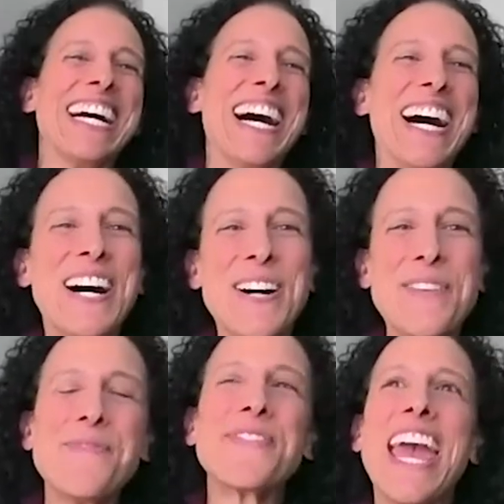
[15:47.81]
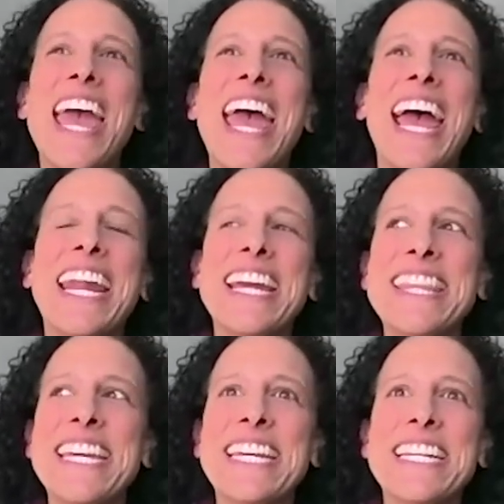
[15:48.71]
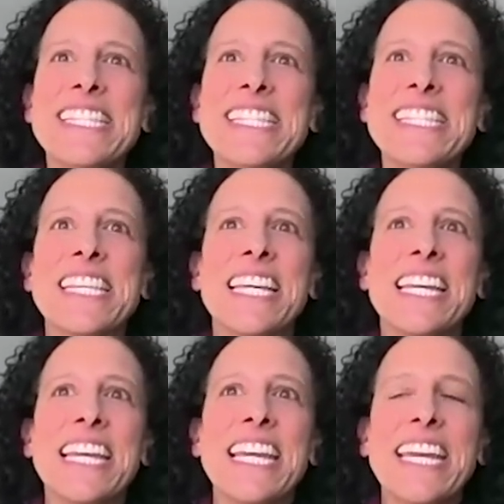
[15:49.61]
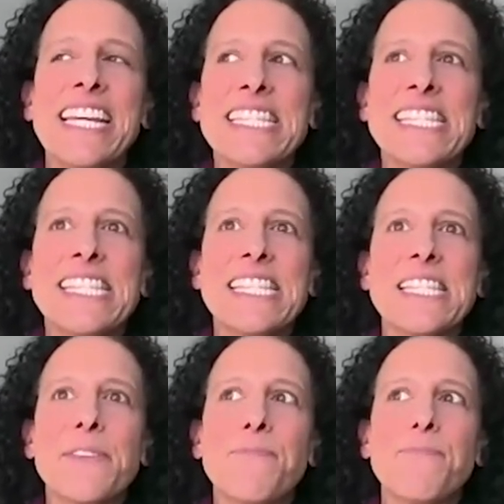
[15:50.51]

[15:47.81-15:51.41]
Um, and I think it's it's